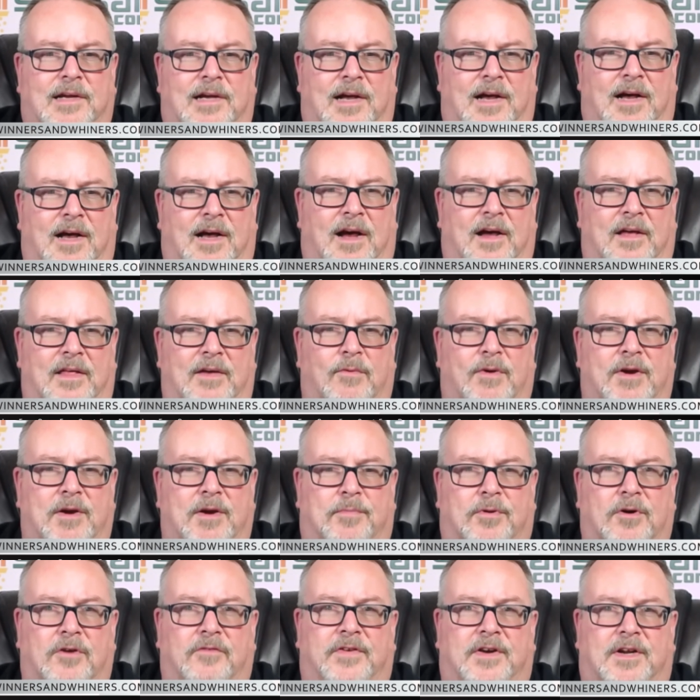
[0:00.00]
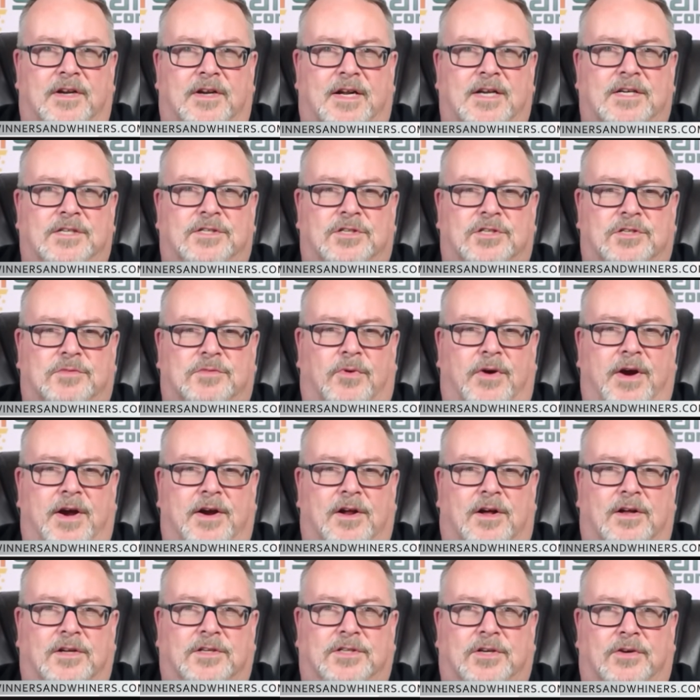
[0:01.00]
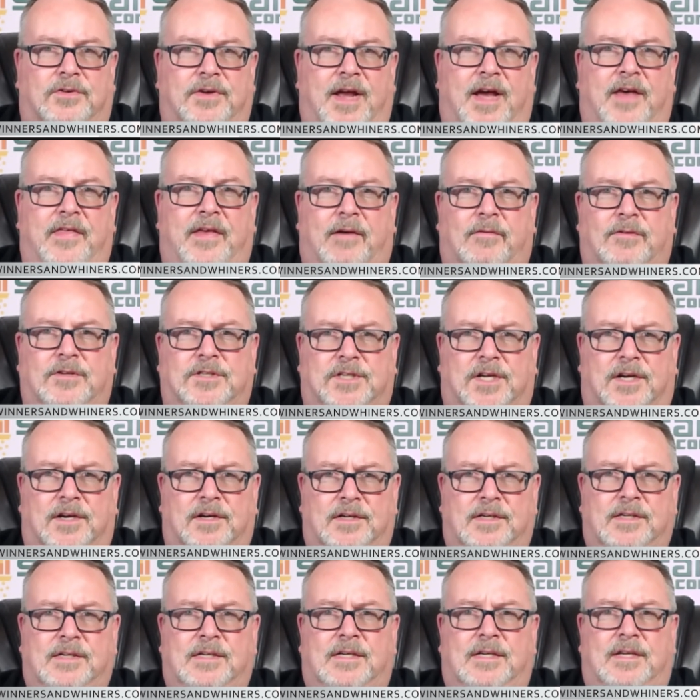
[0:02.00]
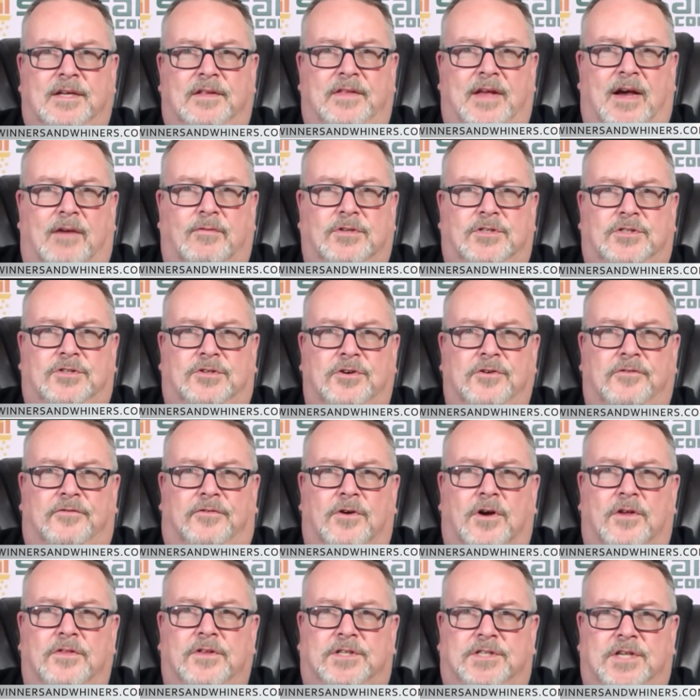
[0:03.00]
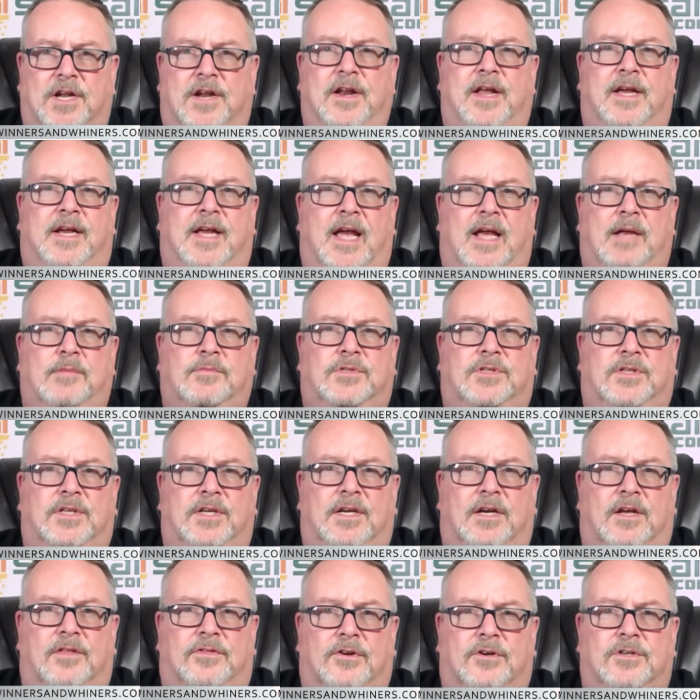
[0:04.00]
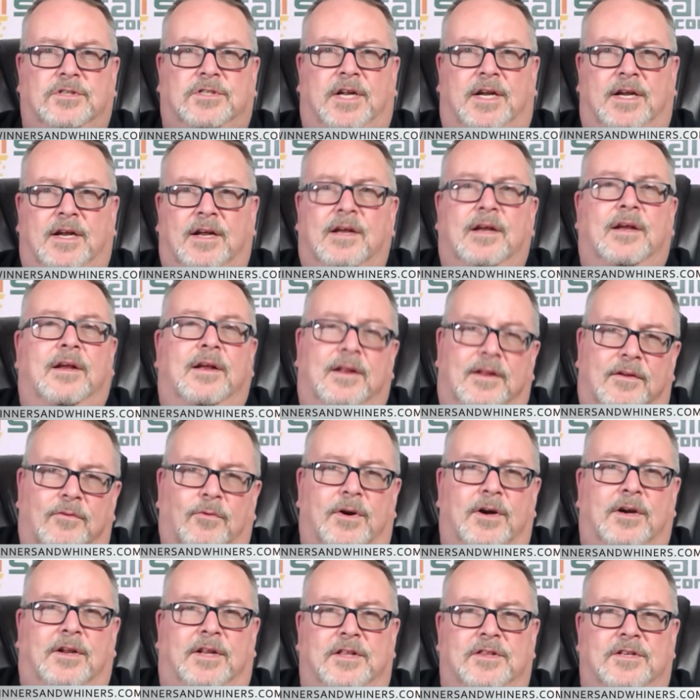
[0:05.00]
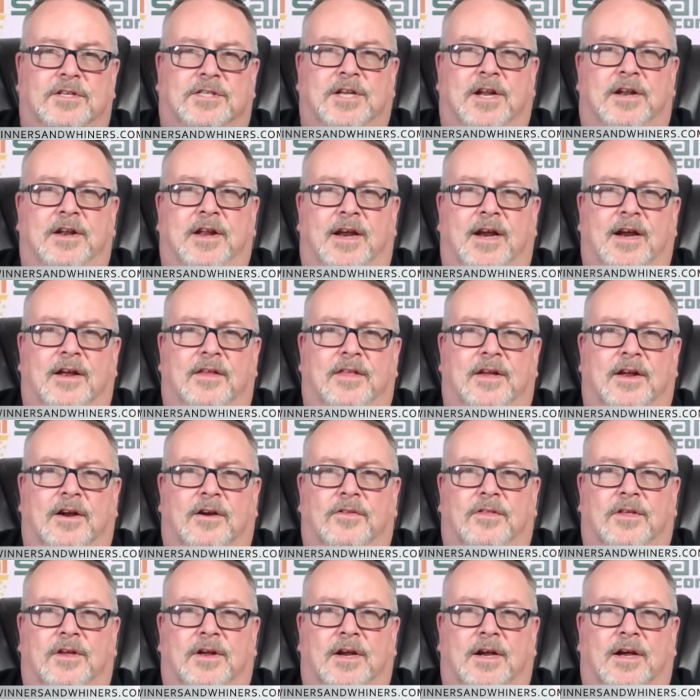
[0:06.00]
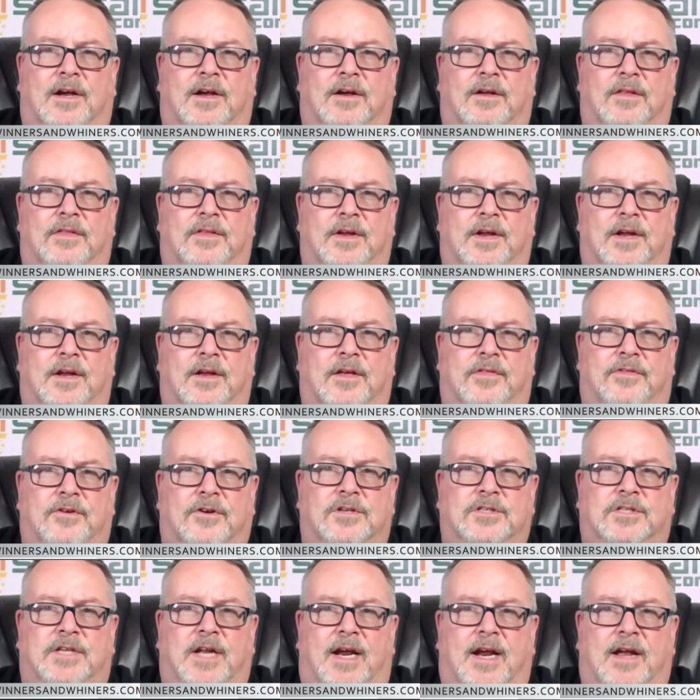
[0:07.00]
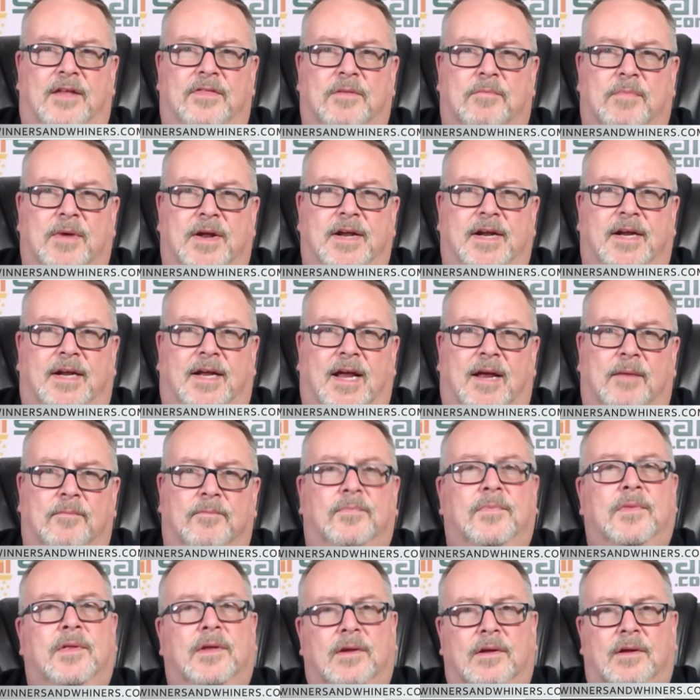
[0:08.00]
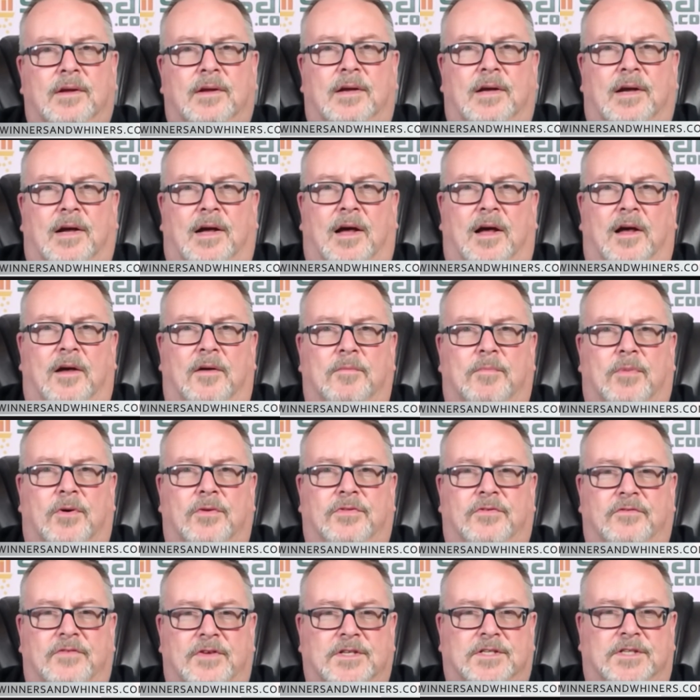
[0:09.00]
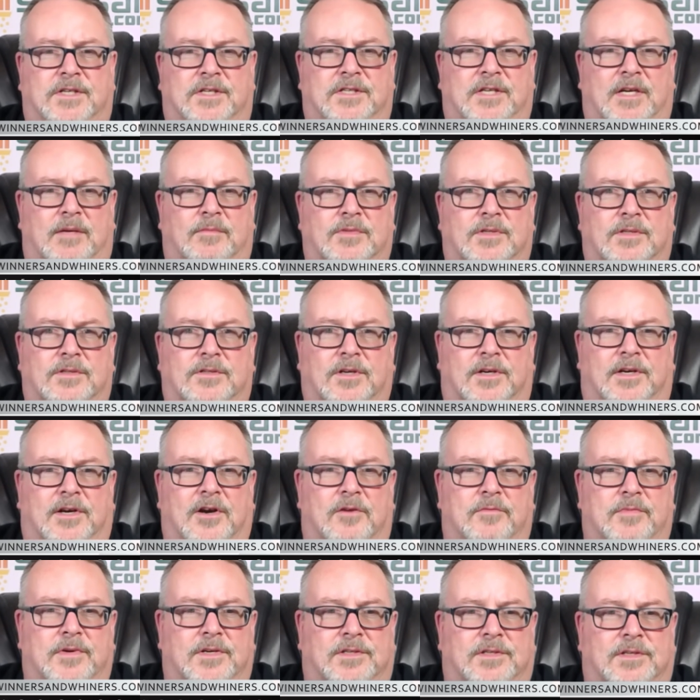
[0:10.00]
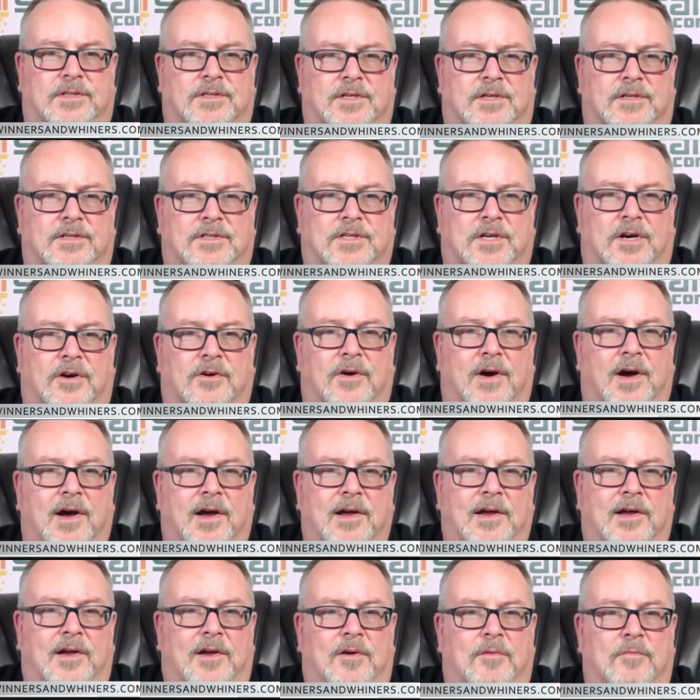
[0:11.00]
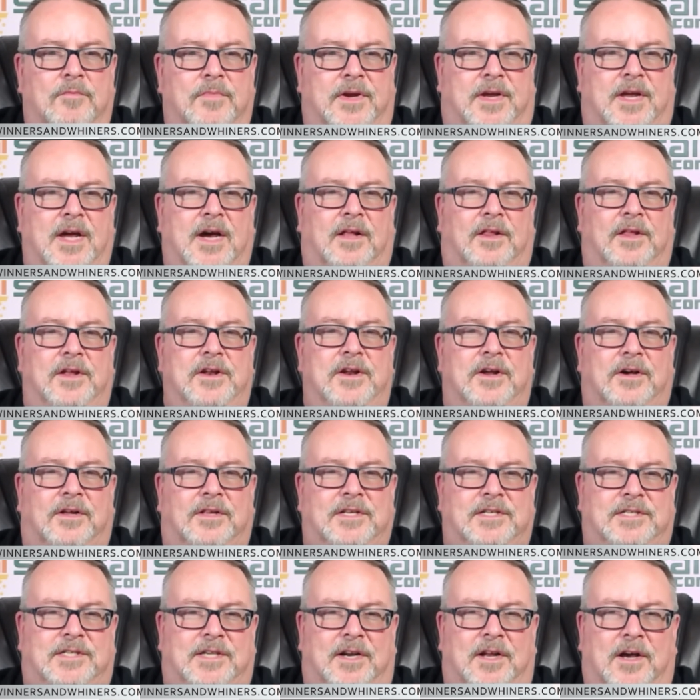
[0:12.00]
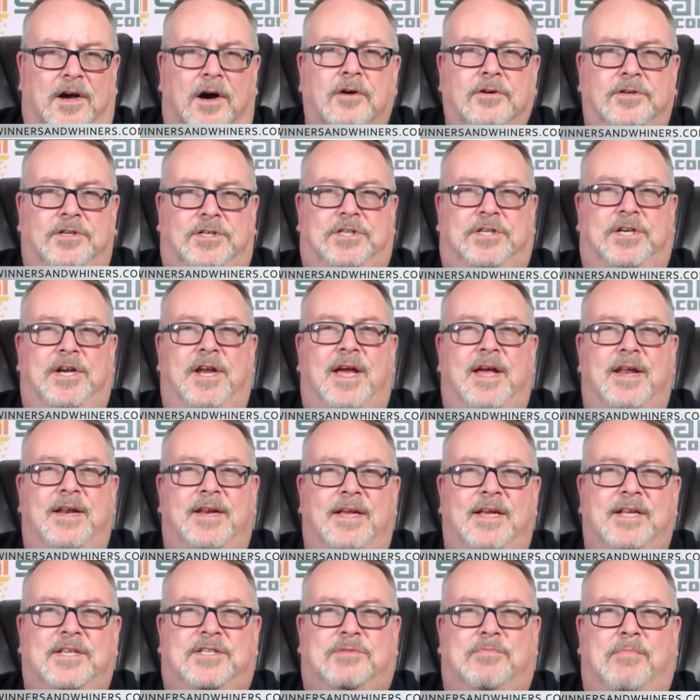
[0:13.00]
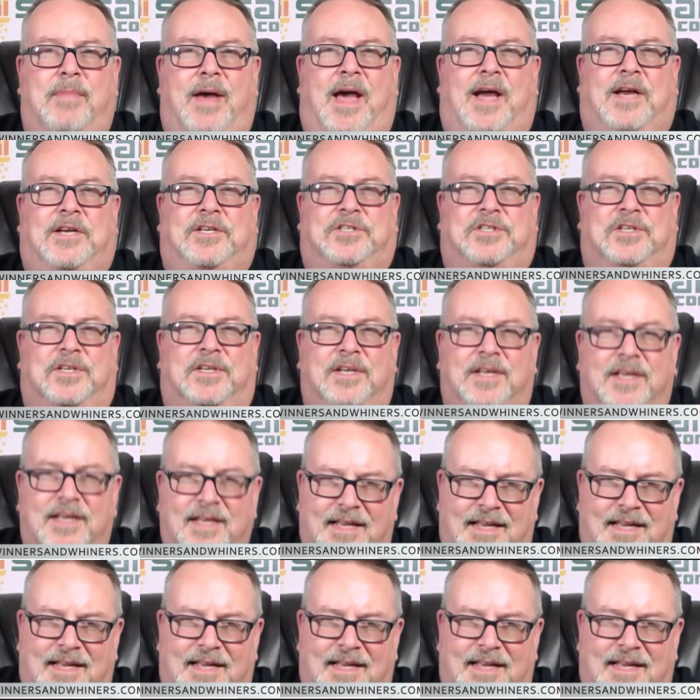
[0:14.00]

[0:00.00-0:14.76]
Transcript: They went a perfect against the spread also. Yeah, that was true for all the Sunday games. The Thursday, weirdly, the Sunday, or the Thursday and the Monday game, both the visiting teams took care of business there. So Miguel Enola said, oh, shit, it's Maction.